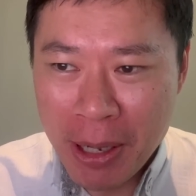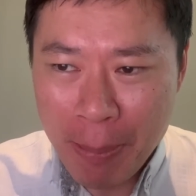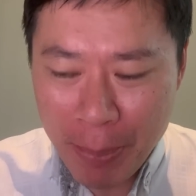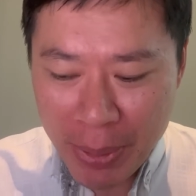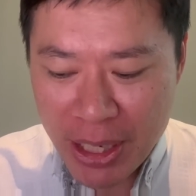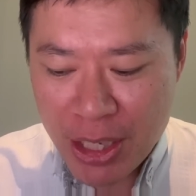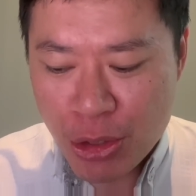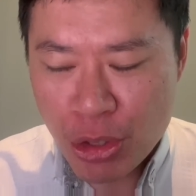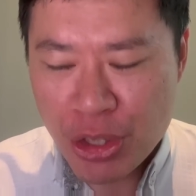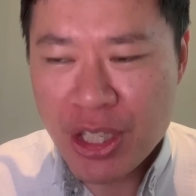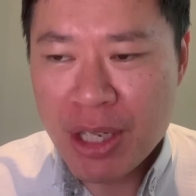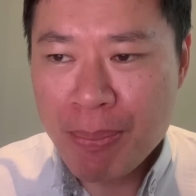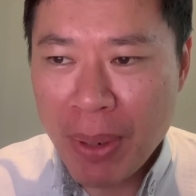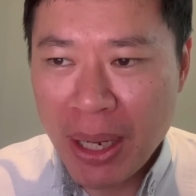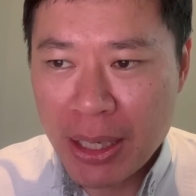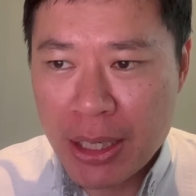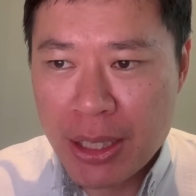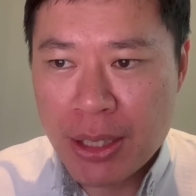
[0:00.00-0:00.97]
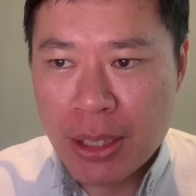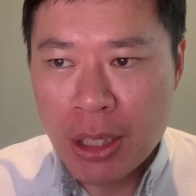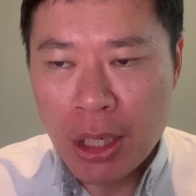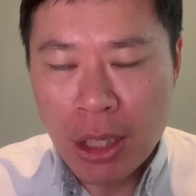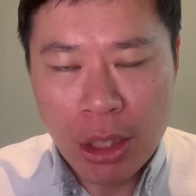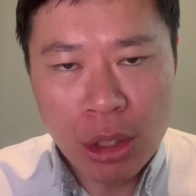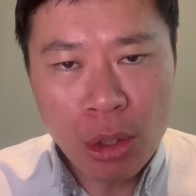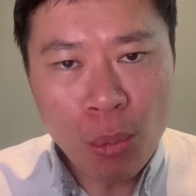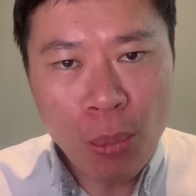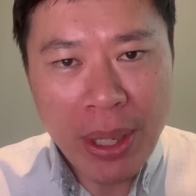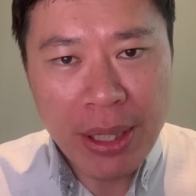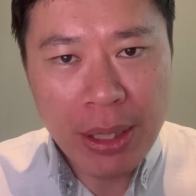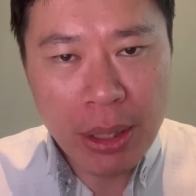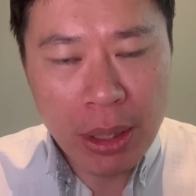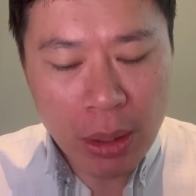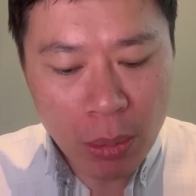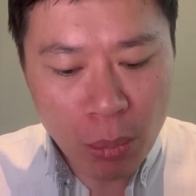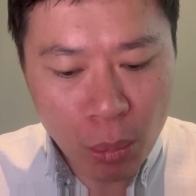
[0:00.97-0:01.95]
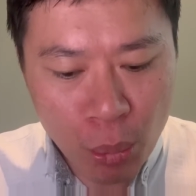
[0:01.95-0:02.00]
But the interesting part is,
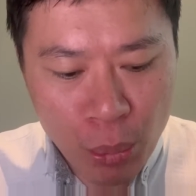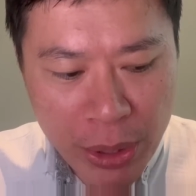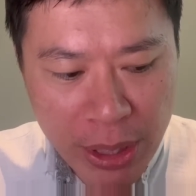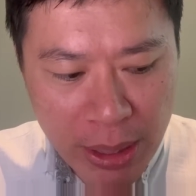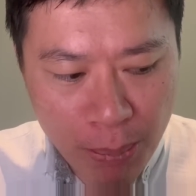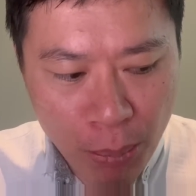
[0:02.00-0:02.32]
when we